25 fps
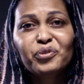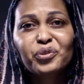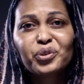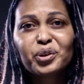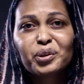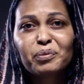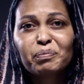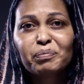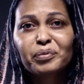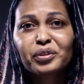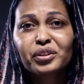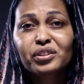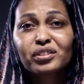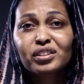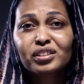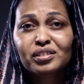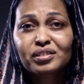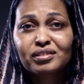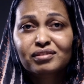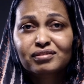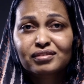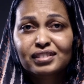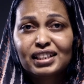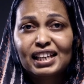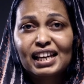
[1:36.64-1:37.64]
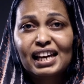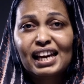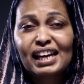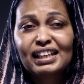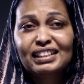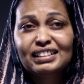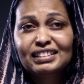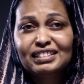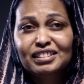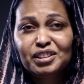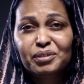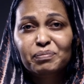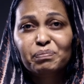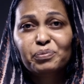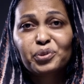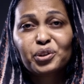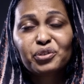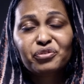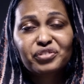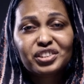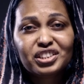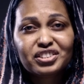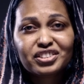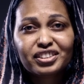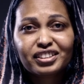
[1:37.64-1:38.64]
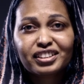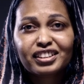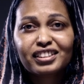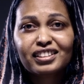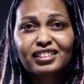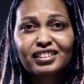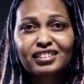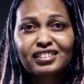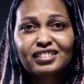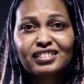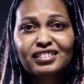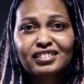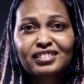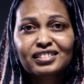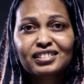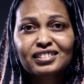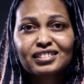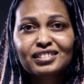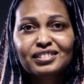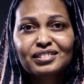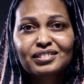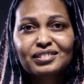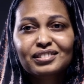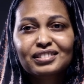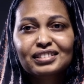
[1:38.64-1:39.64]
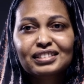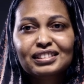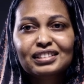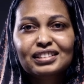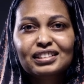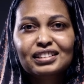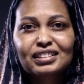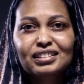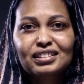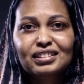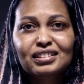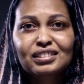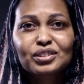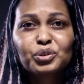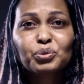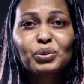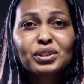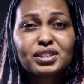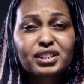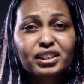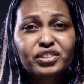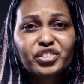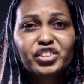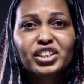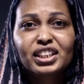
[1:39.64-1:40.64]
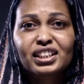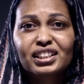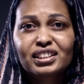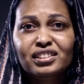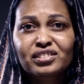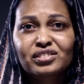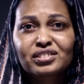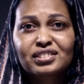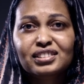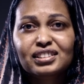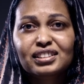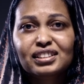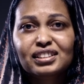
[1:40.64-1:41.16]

from non-acting professional, it was a challenge.